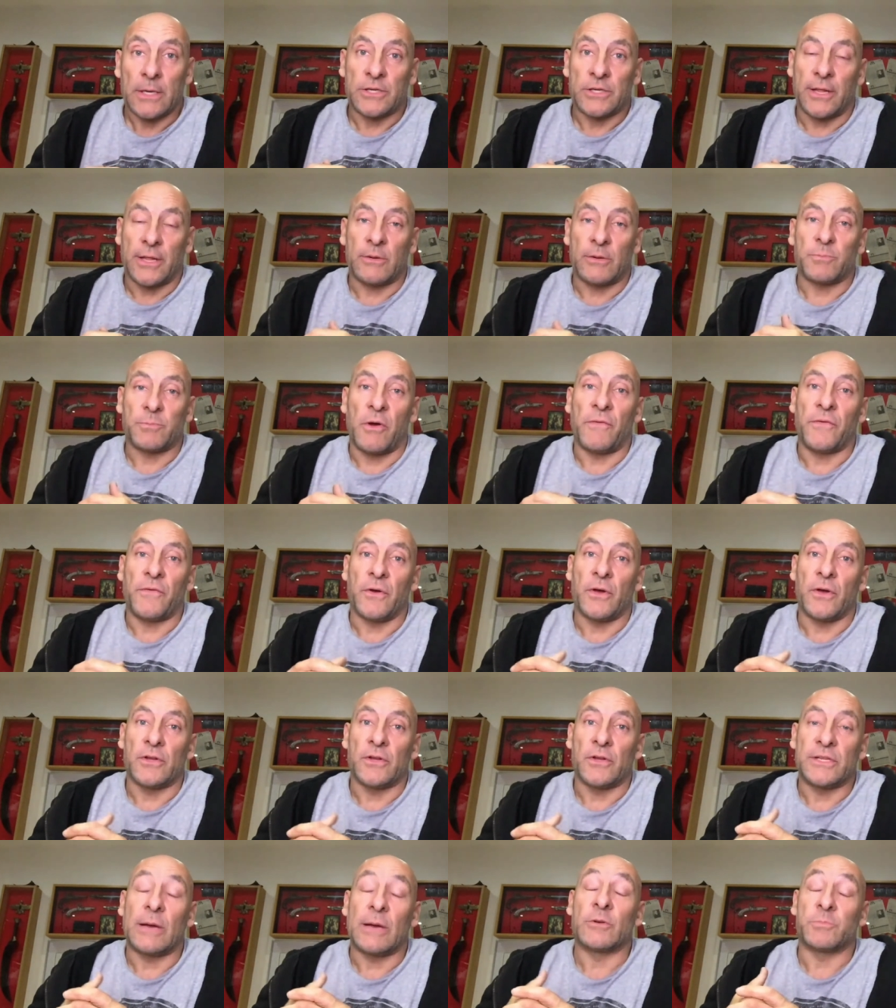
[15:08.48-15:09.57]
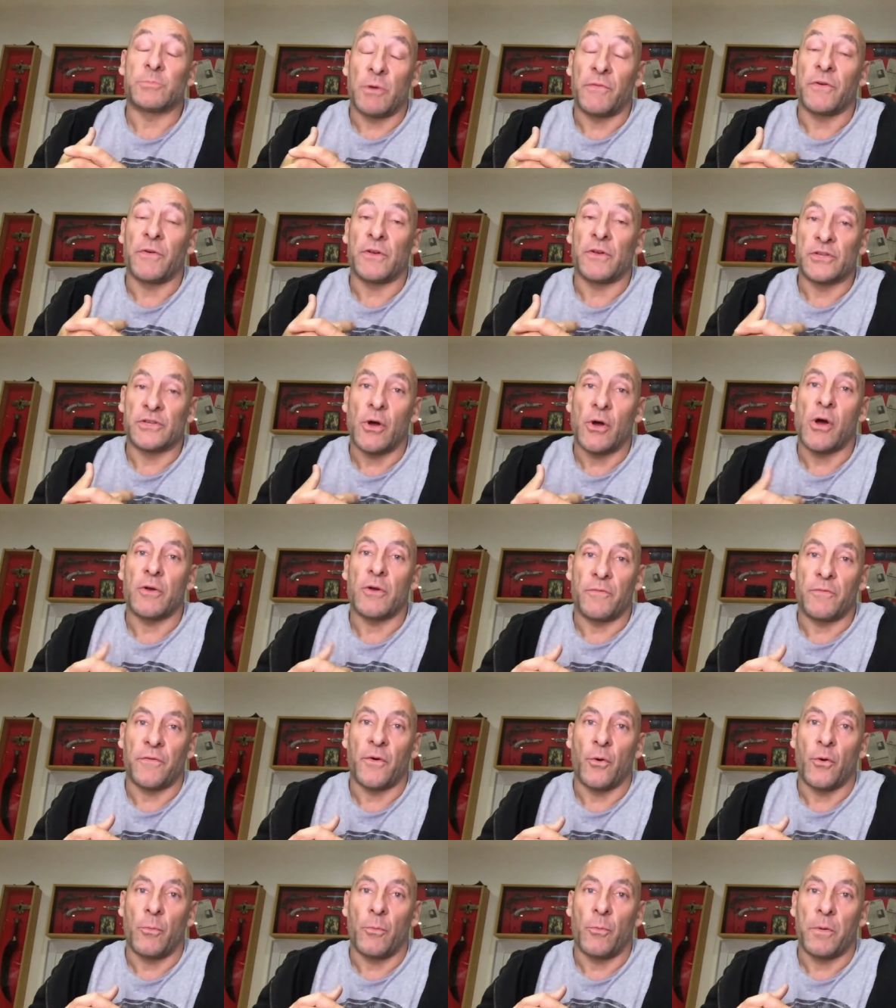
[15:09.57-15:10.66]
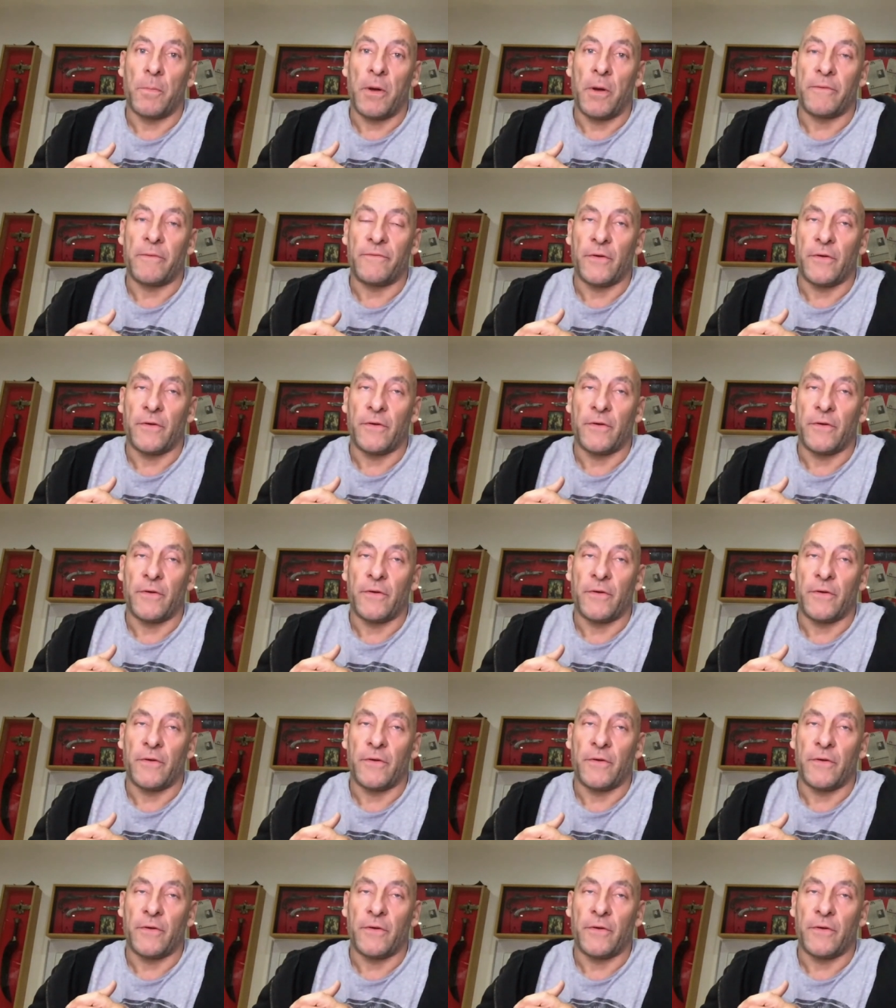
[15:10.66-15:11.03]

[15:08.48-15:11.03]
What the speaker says: So that was my first kind of film and my